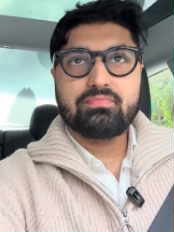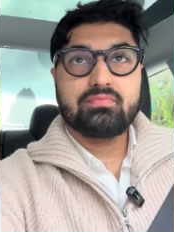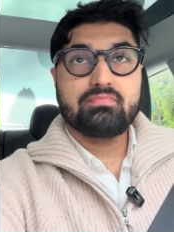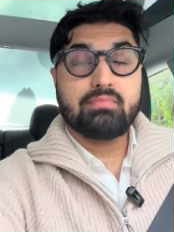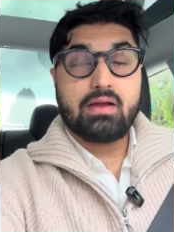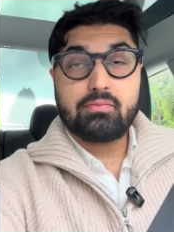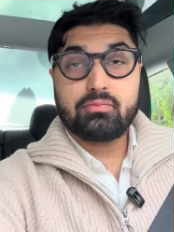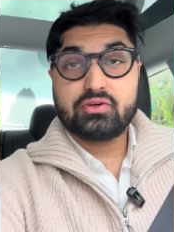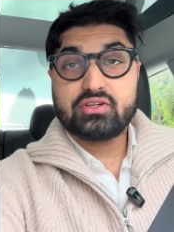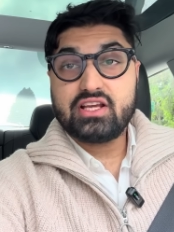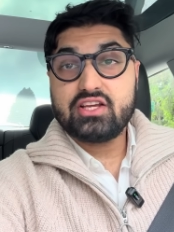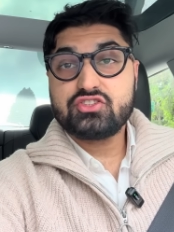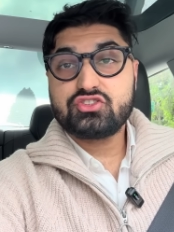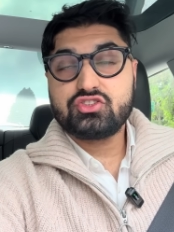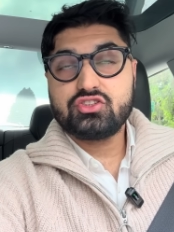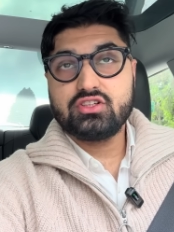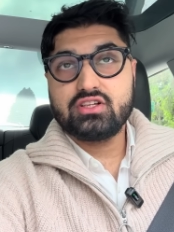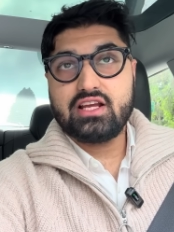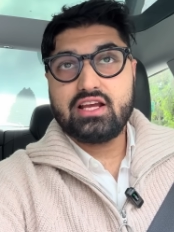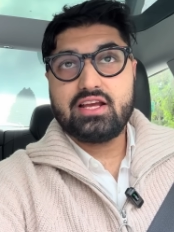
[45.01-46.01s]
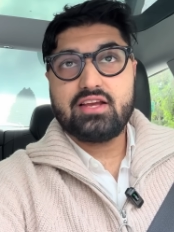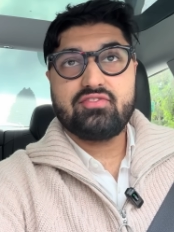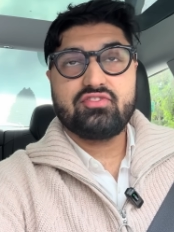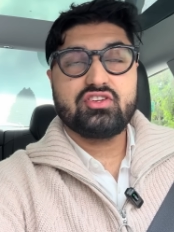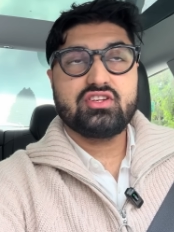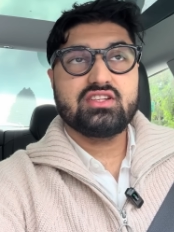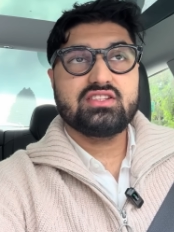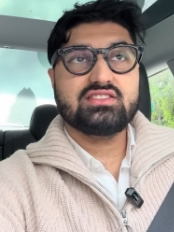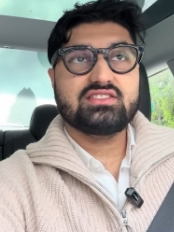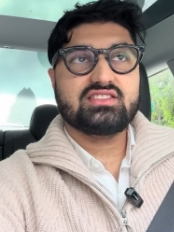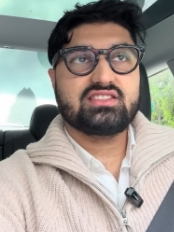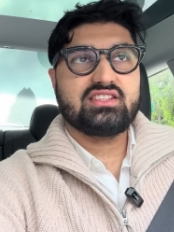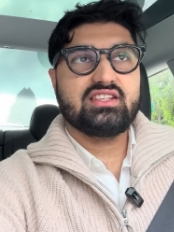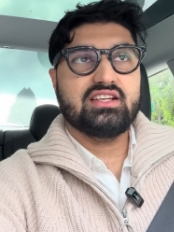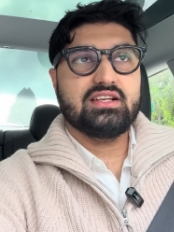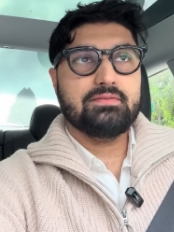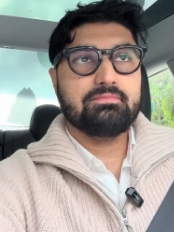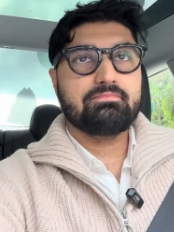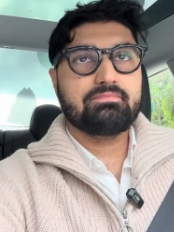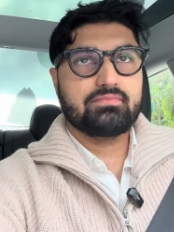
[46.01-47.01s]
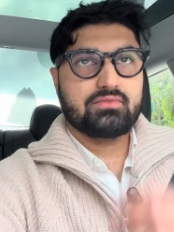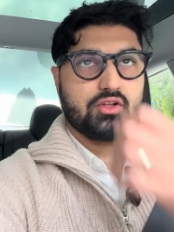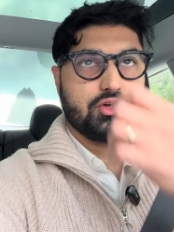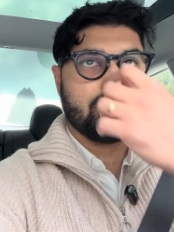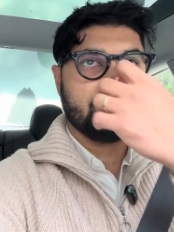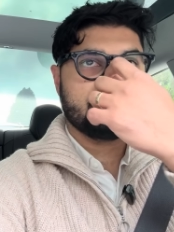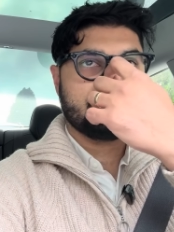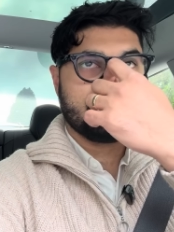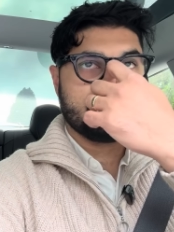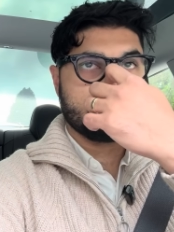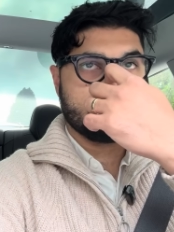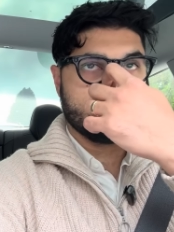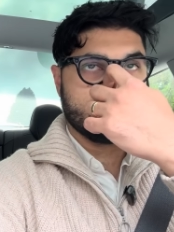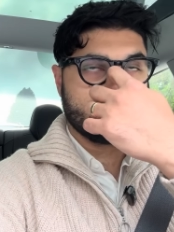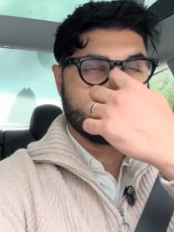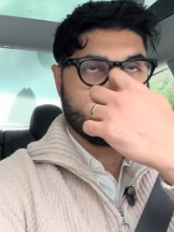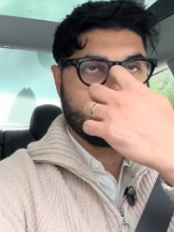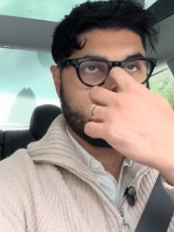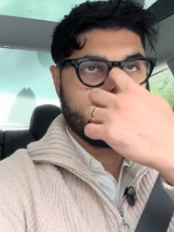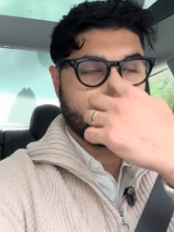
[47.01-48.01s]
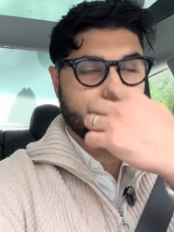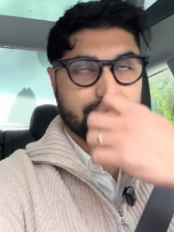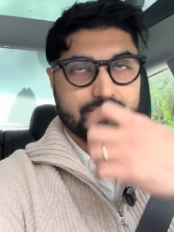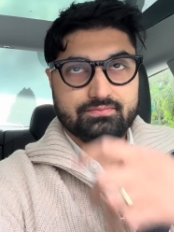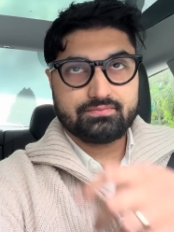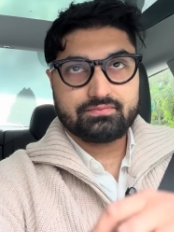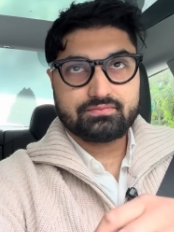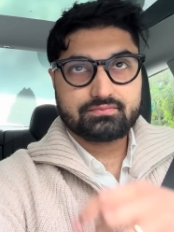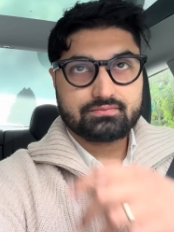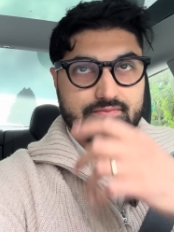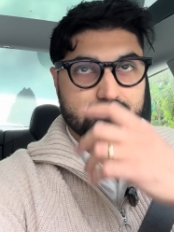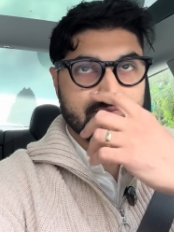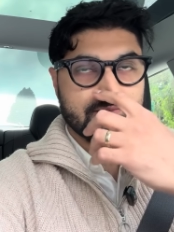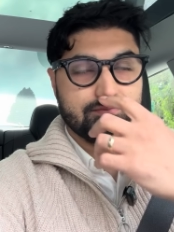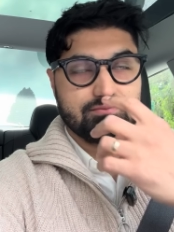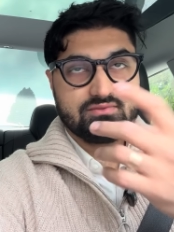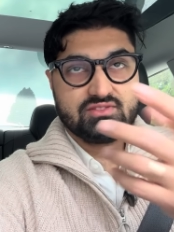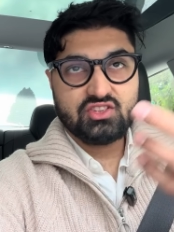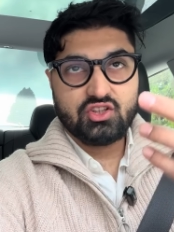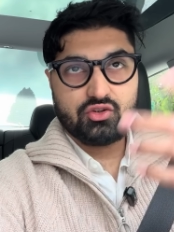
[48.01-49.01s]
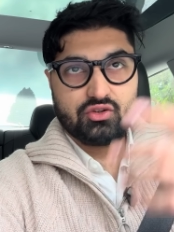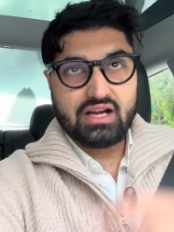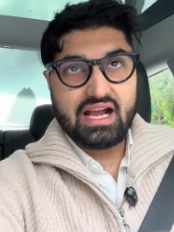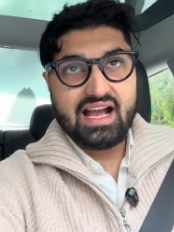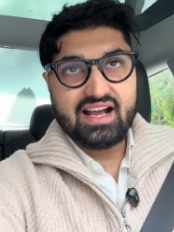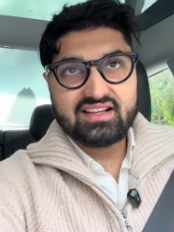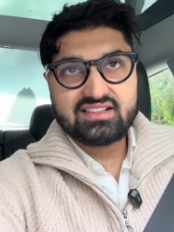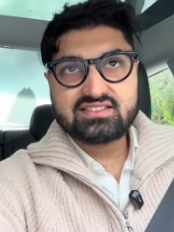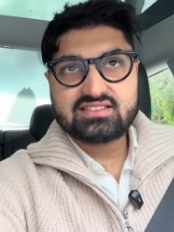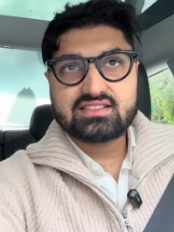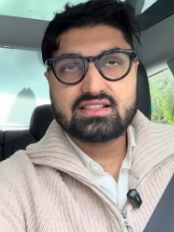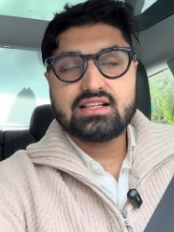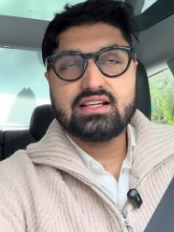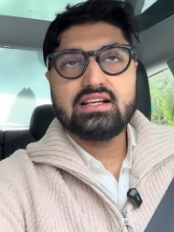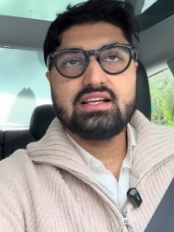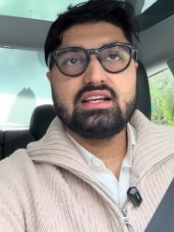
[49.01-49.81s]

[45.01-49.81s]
Remember, yesterday, if you didn't see it, go on Tesla's Twitter or X.